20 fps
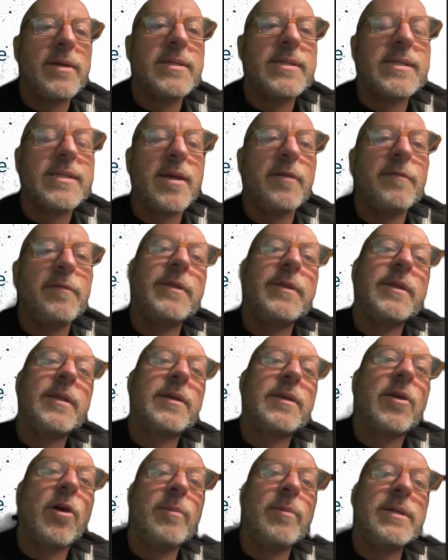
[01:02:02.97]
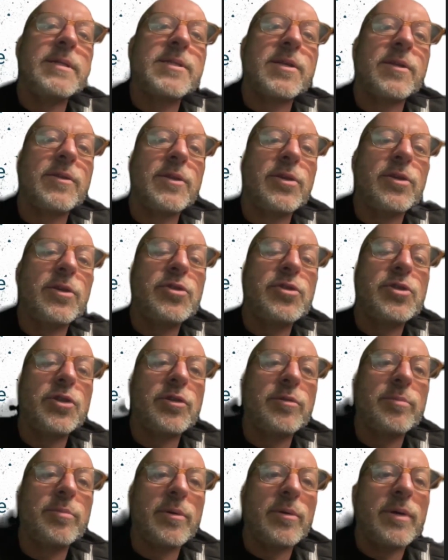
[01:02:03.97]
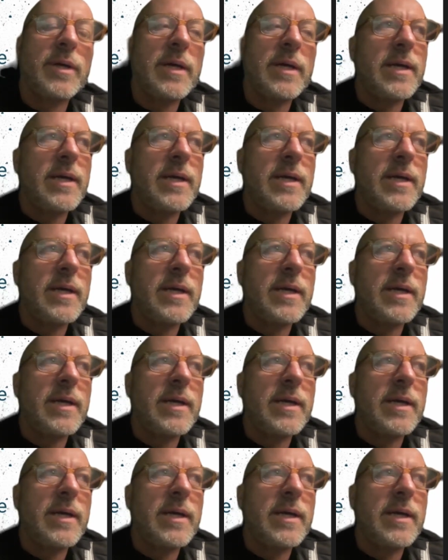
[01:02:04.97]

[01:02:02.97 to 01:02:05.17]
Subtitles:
and stuff in the comments on the YouTube, but